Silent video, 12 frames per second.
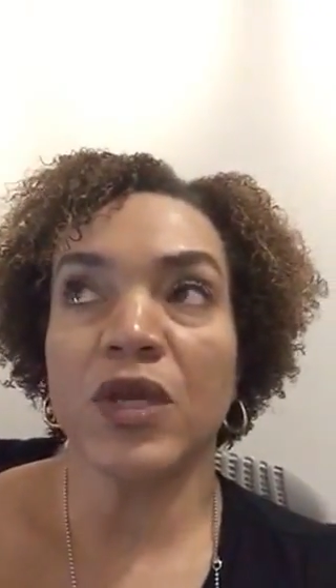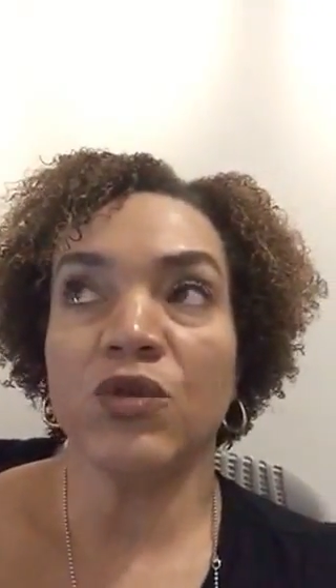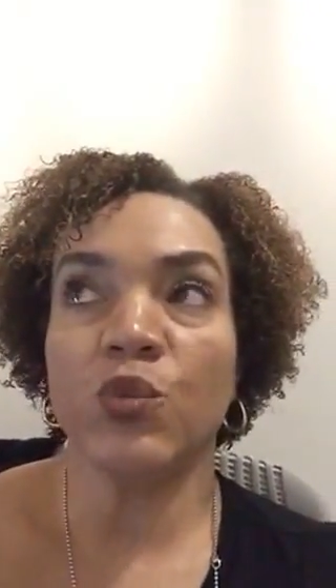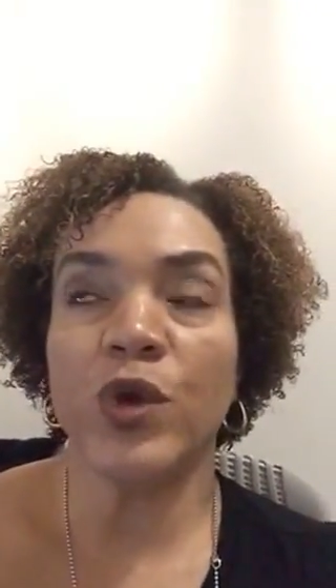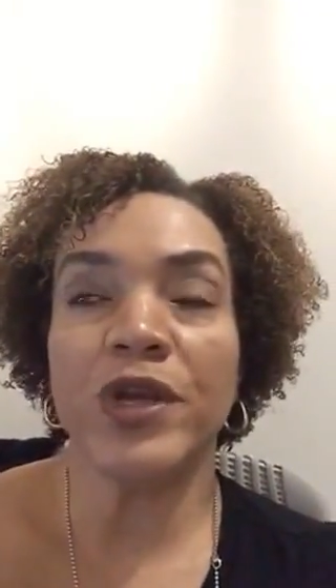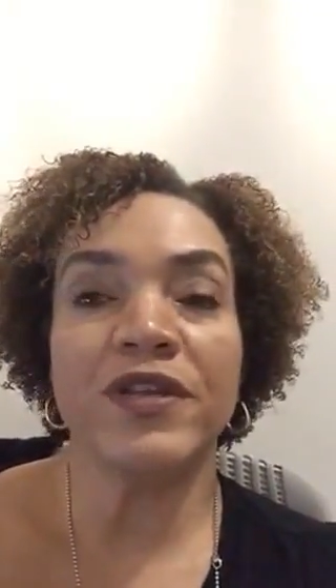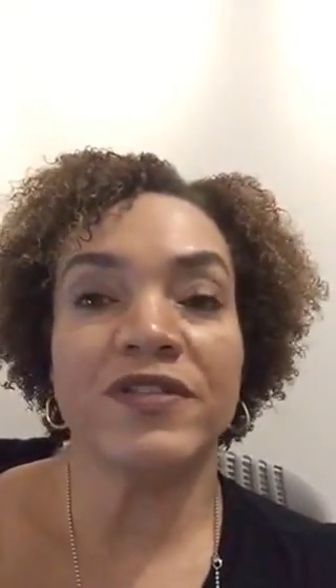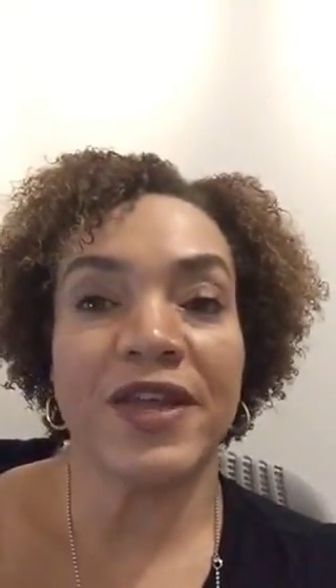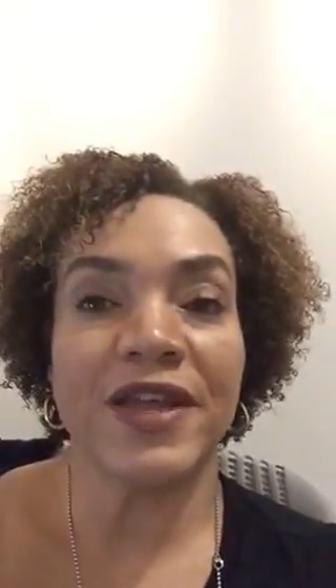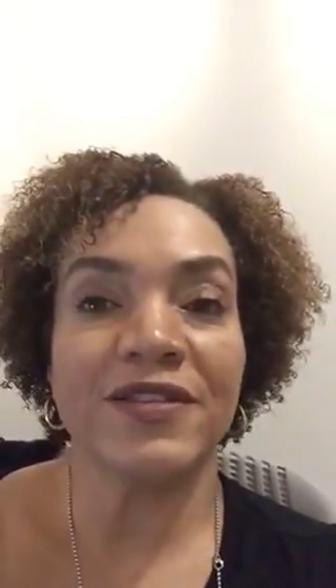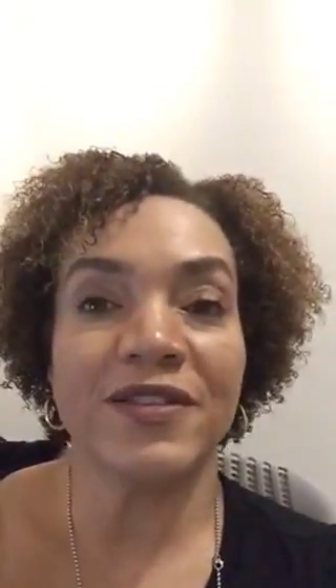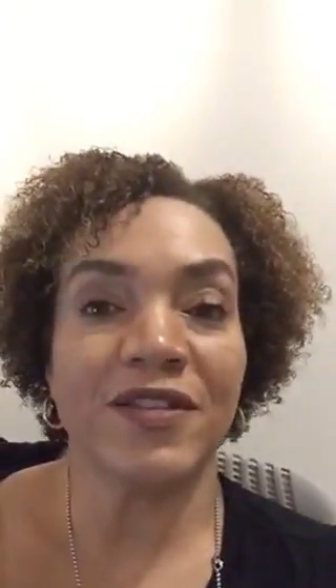what is
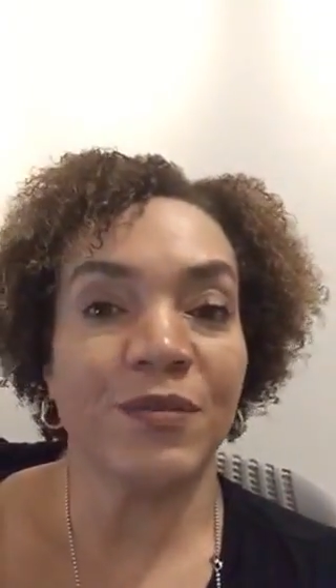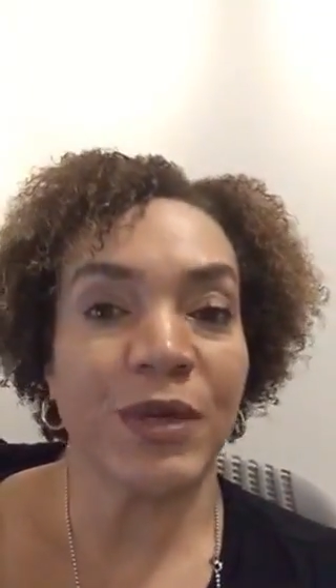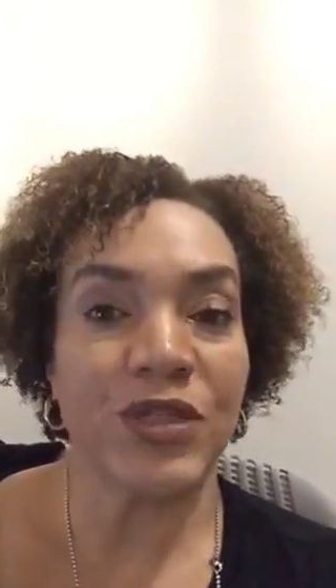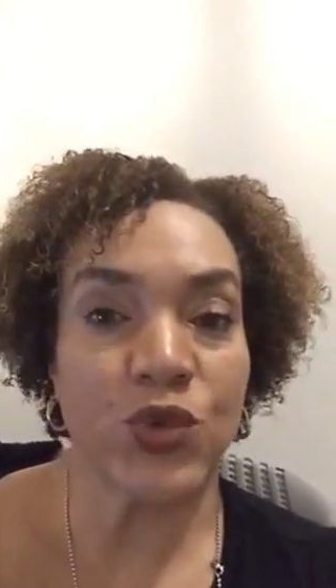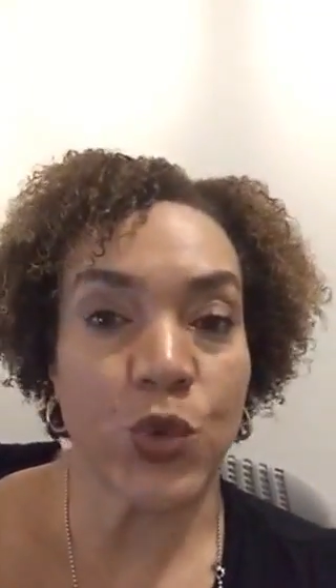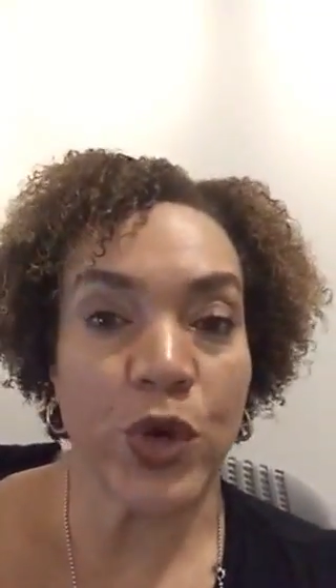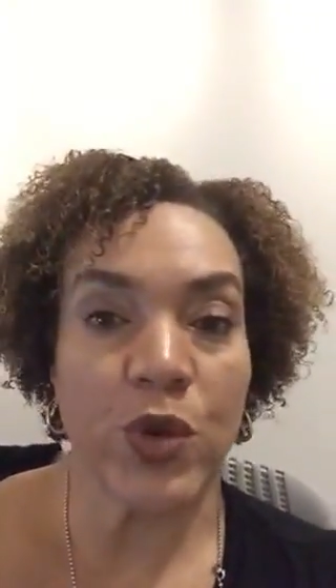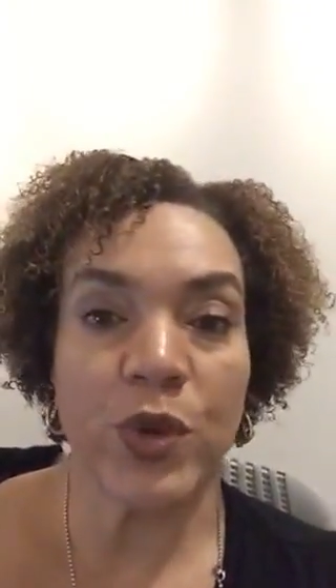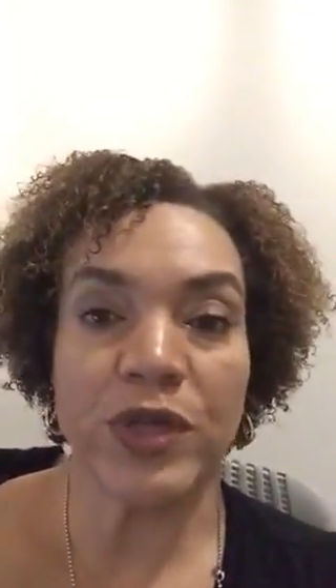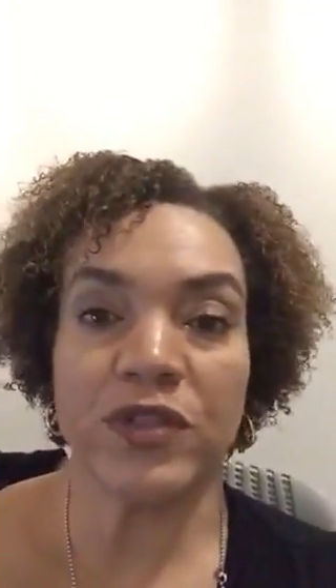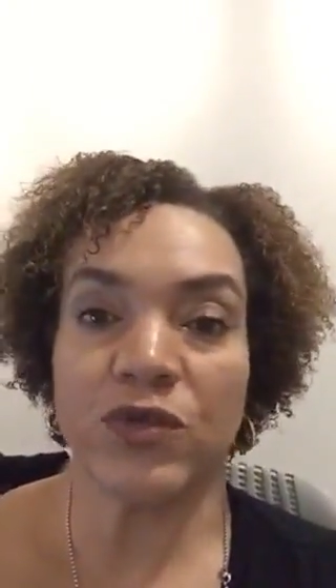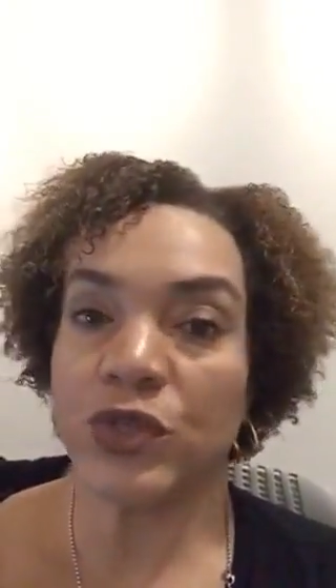the essence of my story?
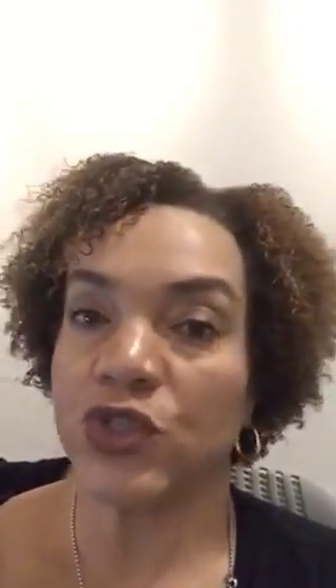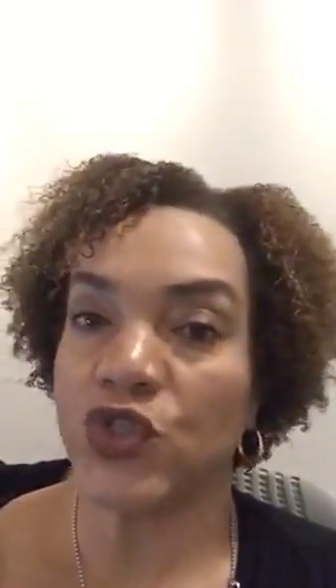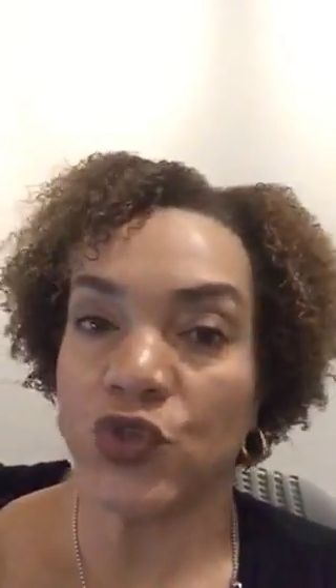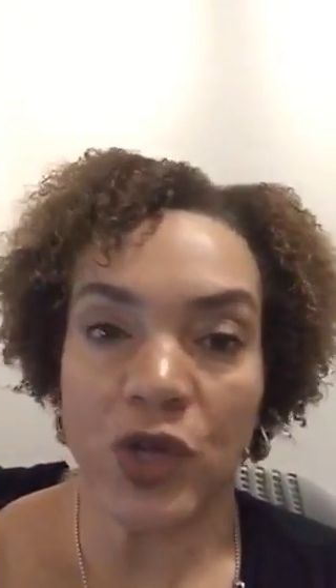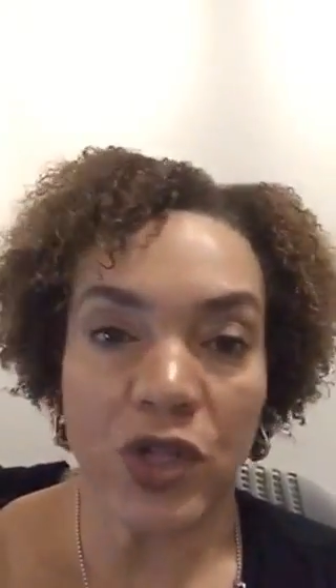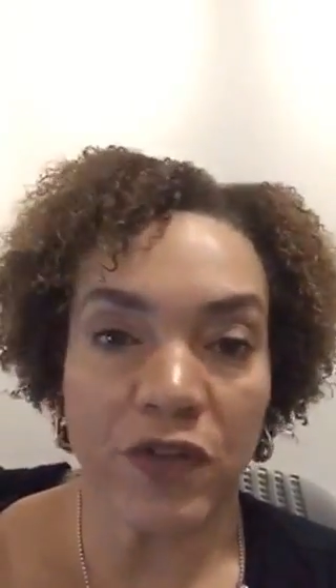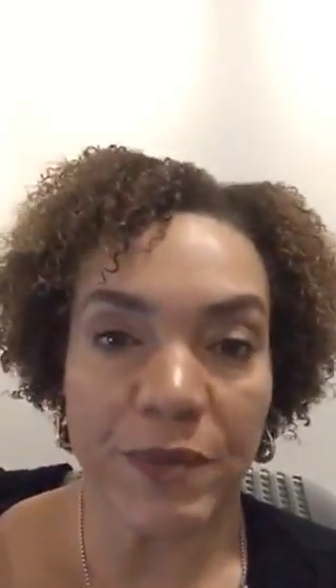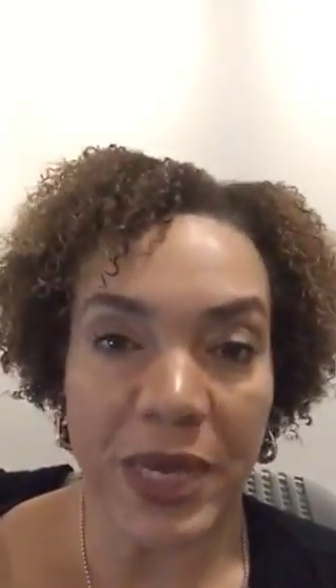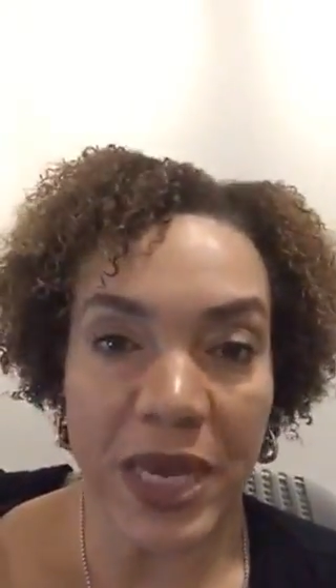What is the real struggle of my